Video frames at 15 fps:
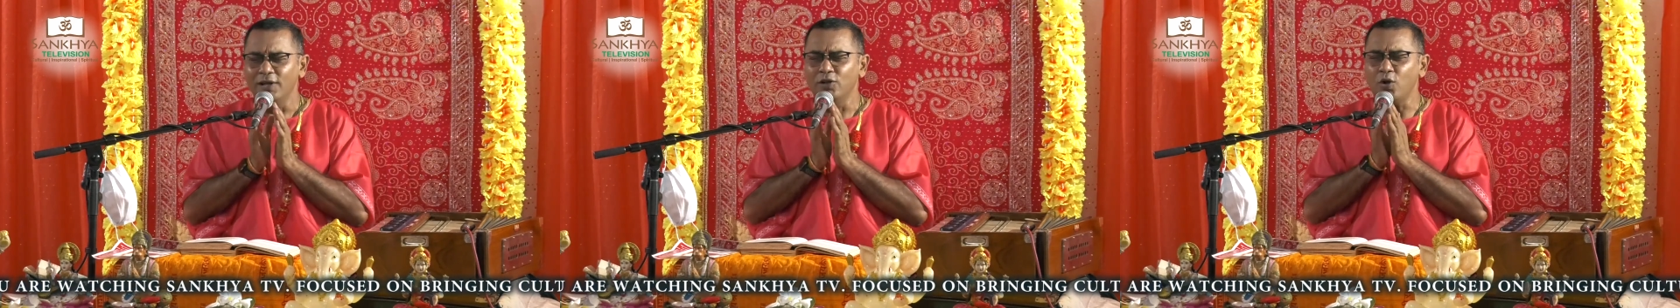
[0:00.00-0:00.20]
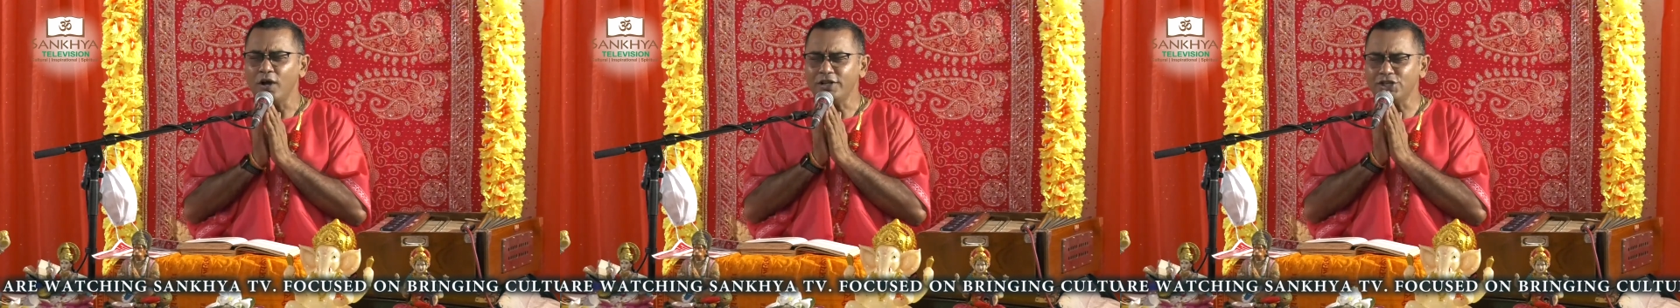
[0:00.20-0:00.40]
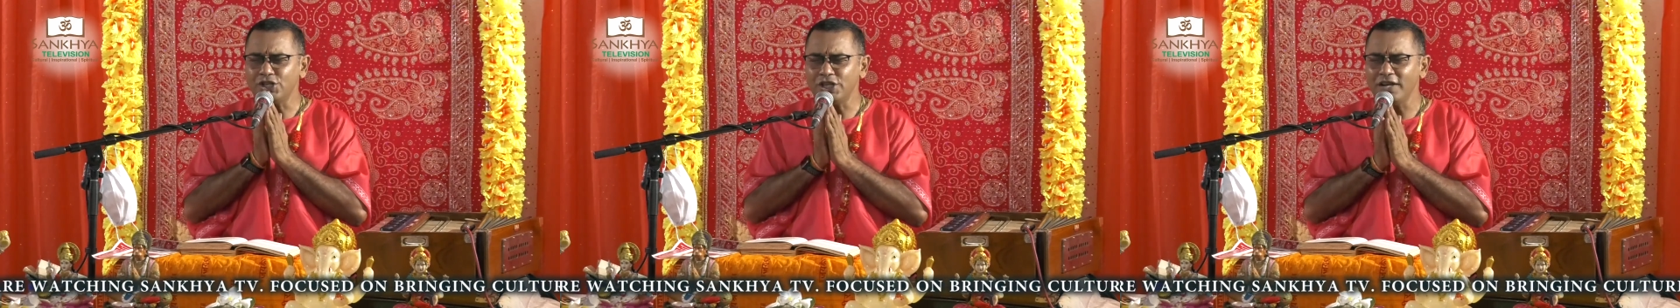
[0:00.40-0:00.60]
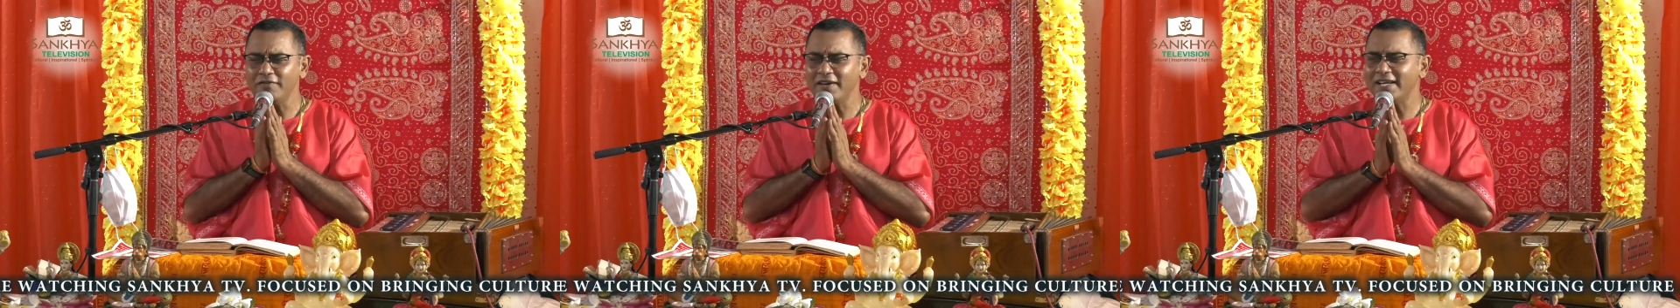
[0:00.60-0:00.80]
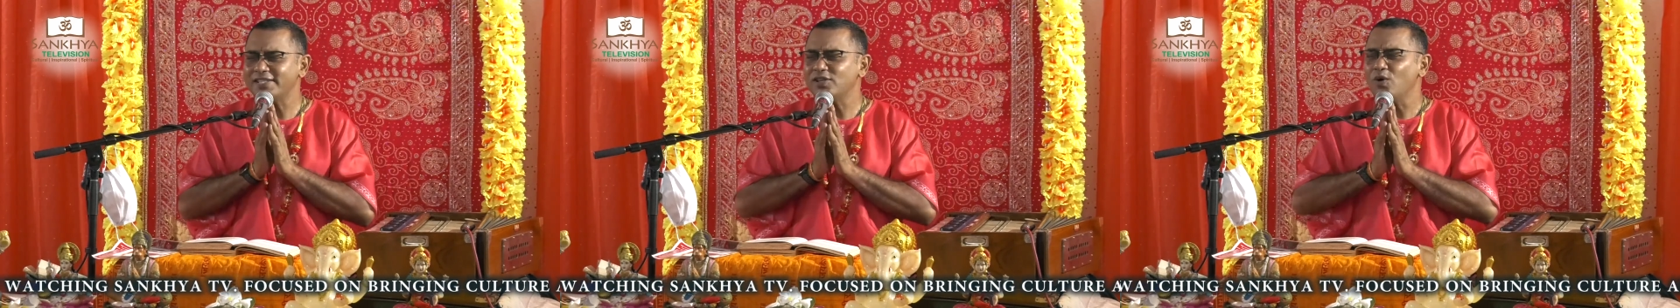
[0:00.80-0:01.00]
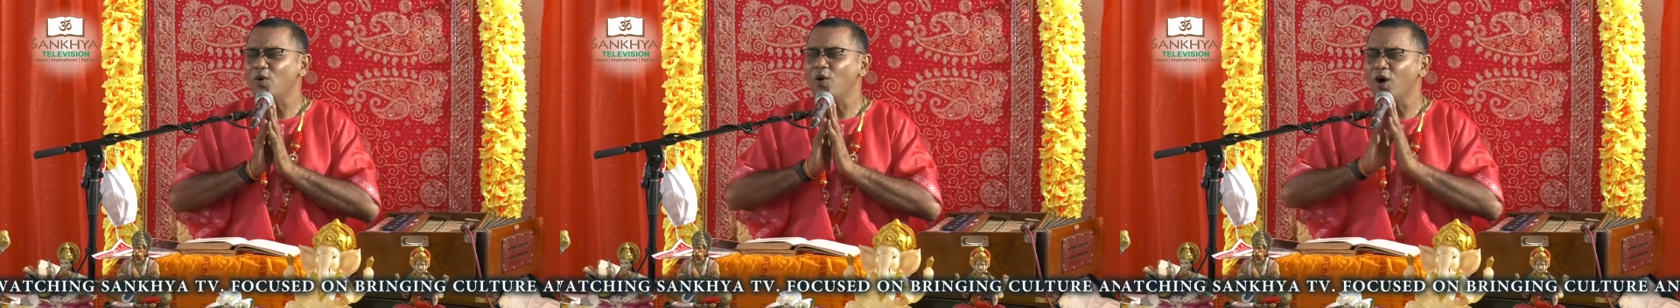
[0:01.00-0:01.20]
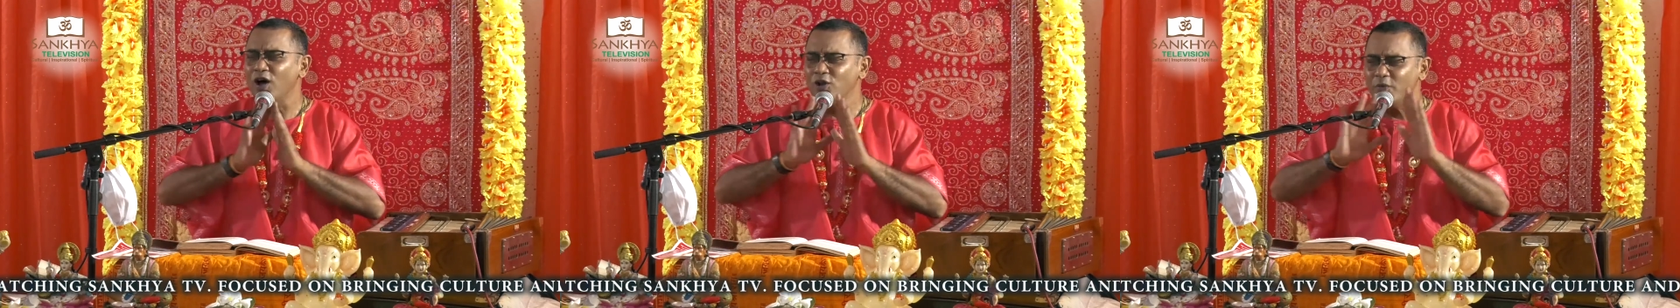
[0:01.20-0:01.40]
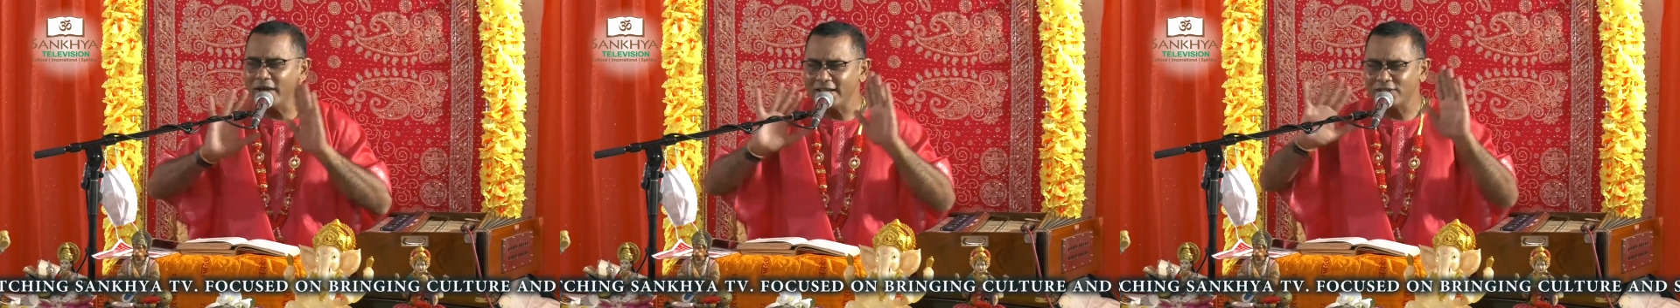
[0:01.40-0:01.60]
Lord Shiva is
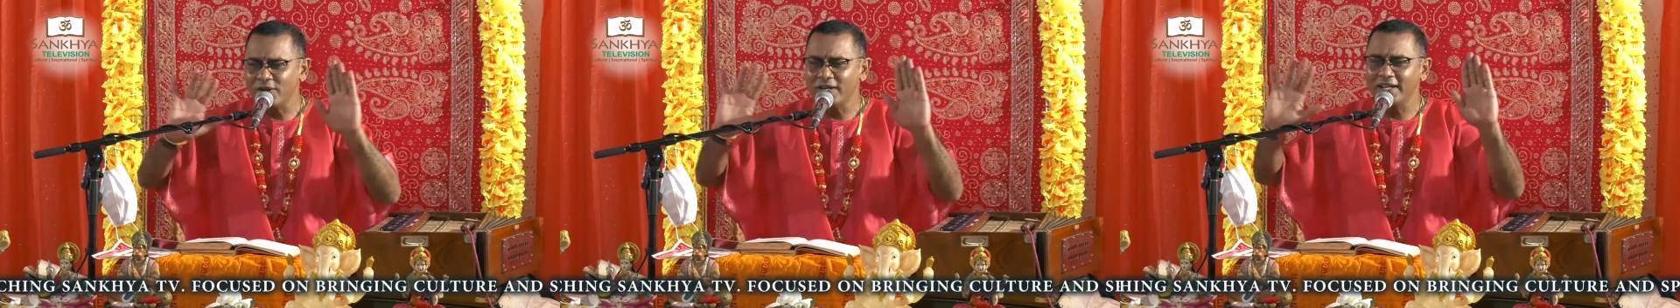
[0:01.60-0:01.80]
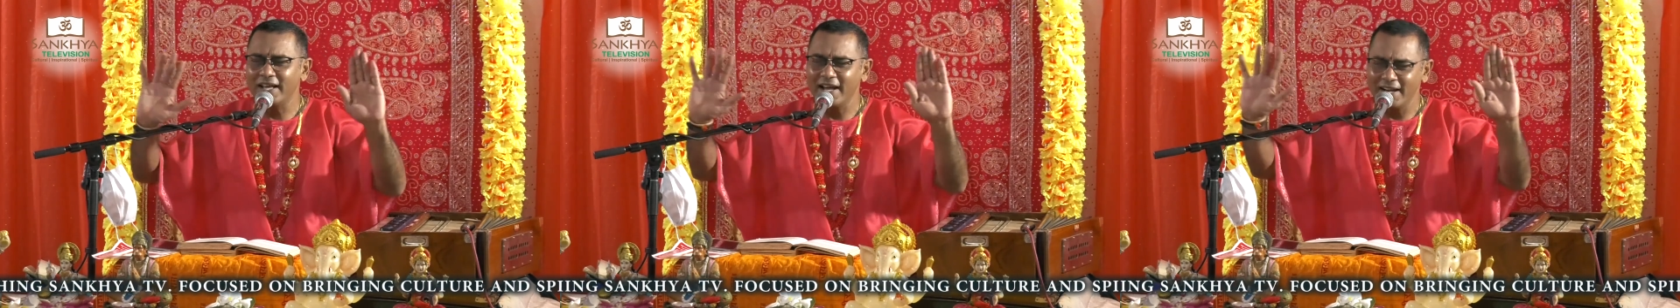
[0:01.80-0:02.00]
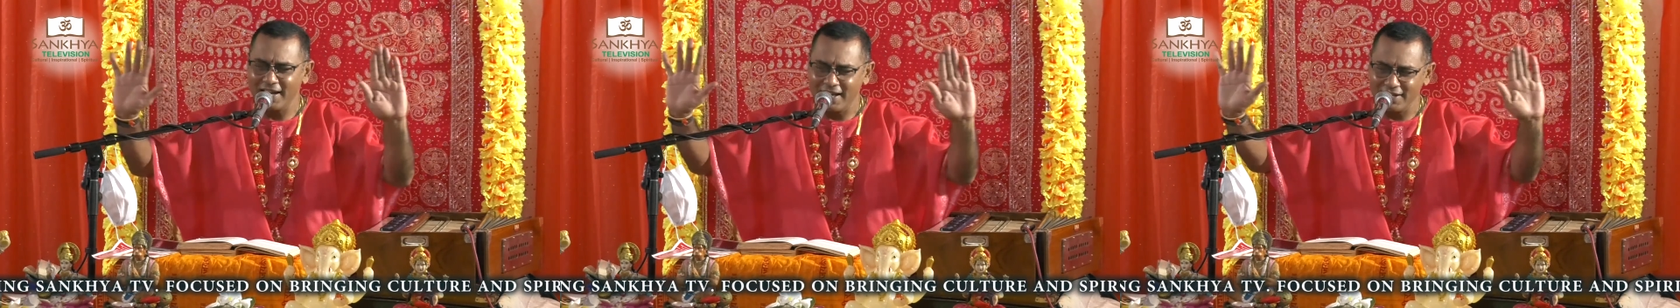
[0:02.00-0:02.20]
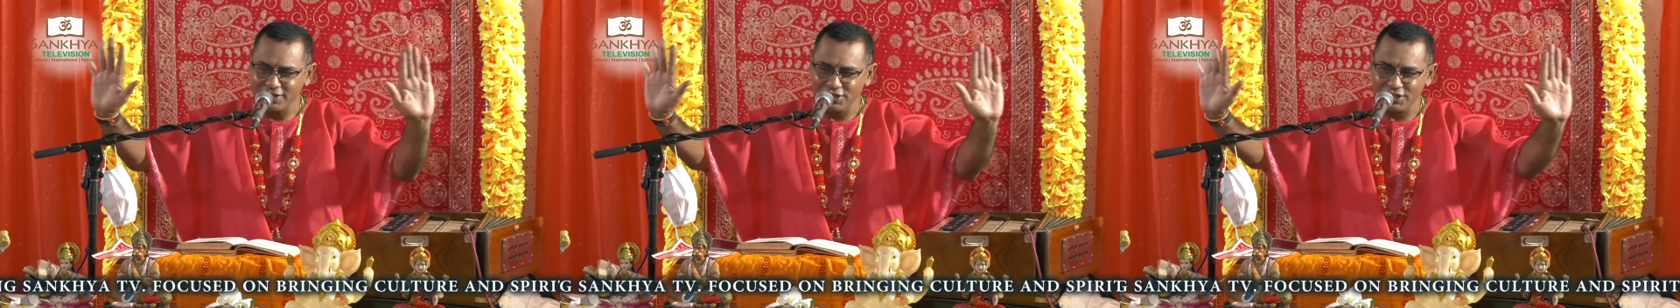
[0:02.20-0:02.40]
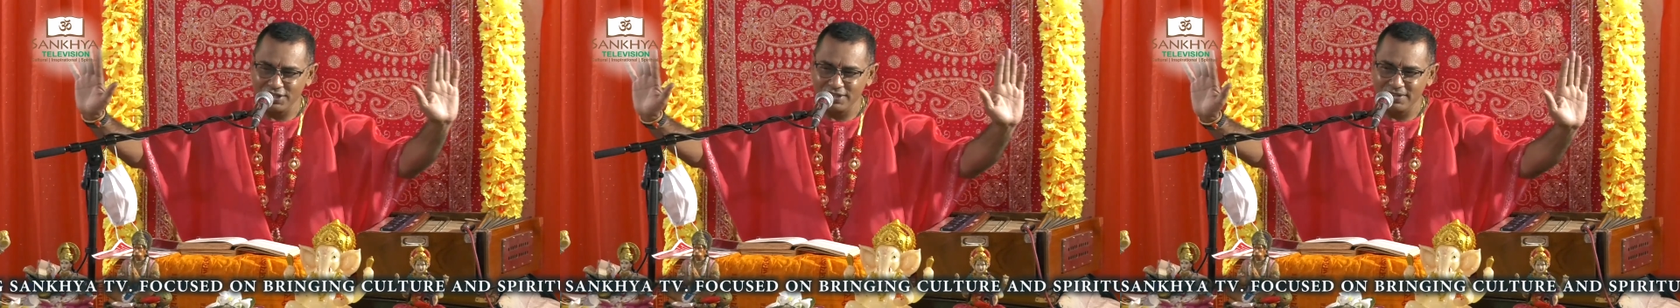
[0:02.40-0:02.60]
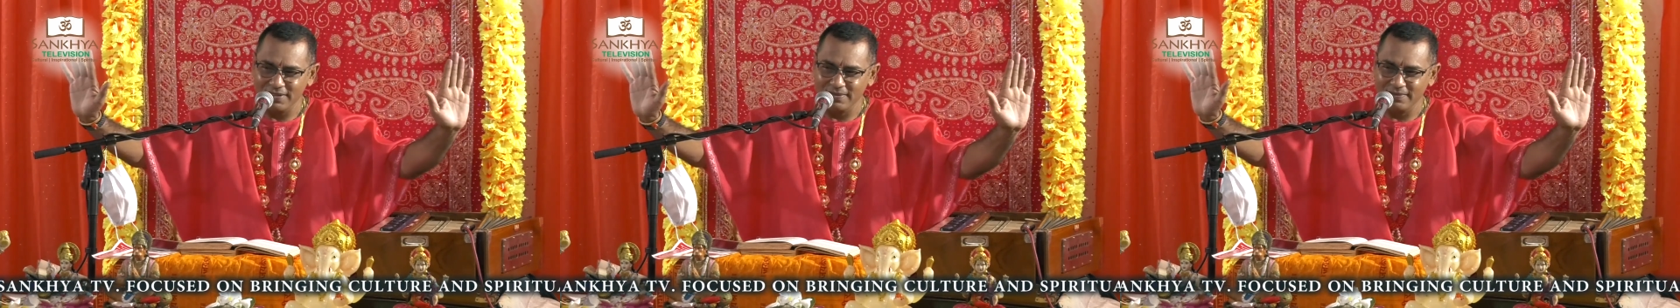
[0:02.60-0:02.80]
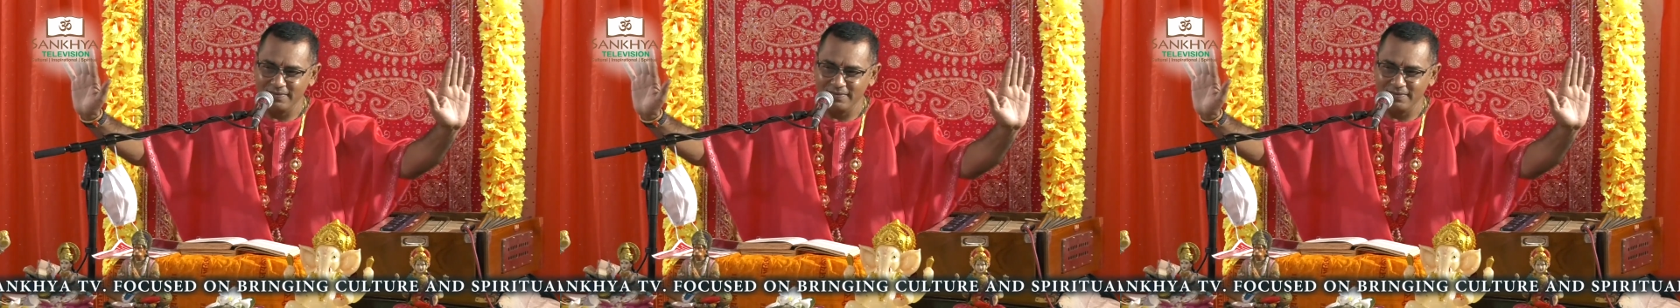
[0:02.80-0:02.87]
always on Kailash.